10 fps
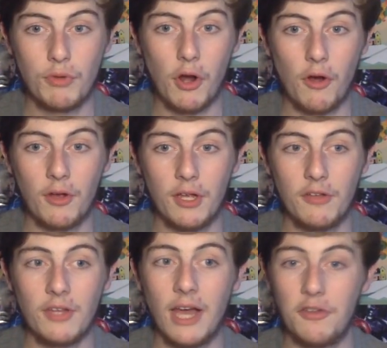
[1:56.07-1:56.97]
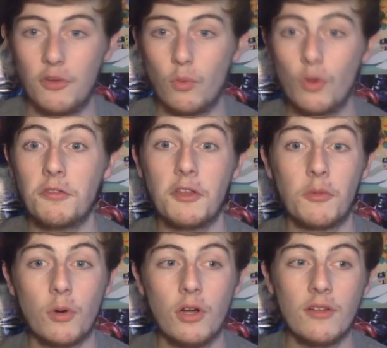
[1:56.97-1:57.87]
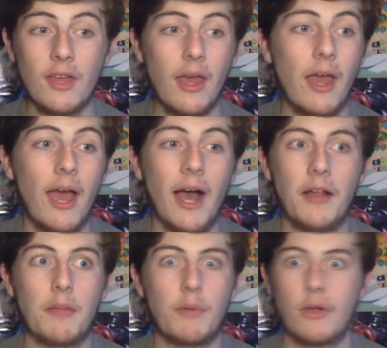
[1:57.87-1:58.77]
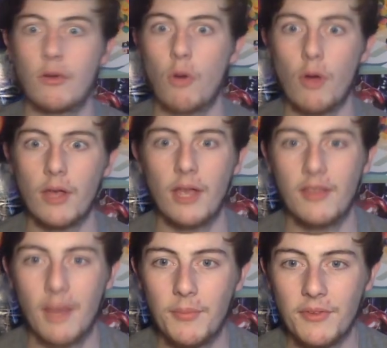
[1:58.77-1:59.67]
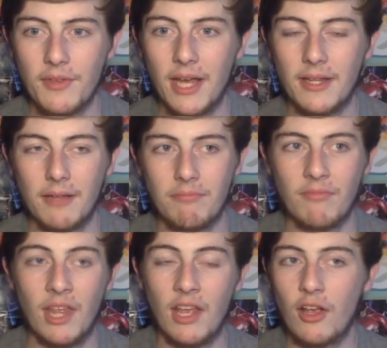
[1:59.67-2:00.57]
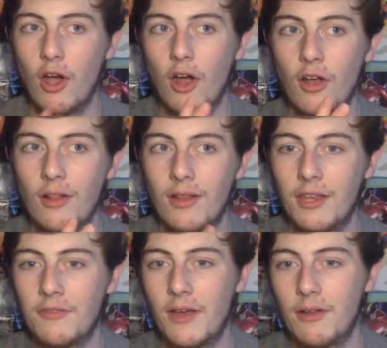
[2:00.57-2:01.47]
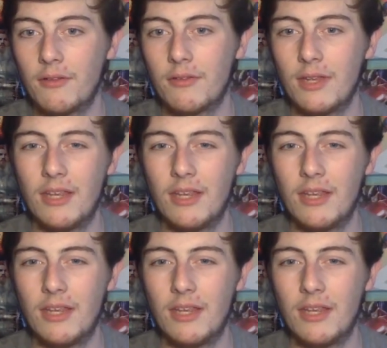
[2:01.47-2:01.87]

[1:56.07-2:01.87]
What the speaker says: Carl kills it as you would in this world, and a big court case happens. And then Carl is found.